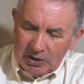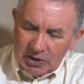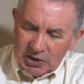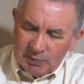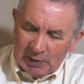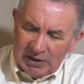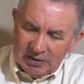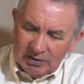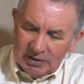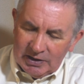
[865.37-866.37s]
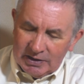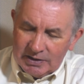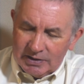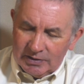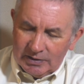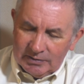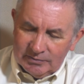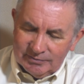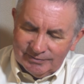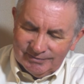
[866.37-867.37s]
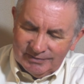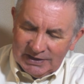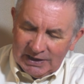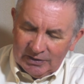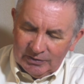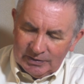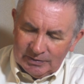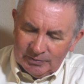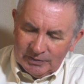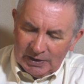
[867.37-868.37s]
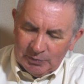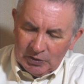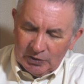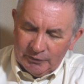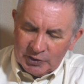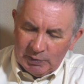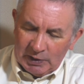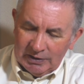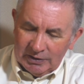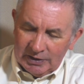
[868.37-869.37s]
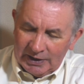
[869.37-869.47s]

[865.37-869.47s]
Speed alert. No, I'm not going for speed alert.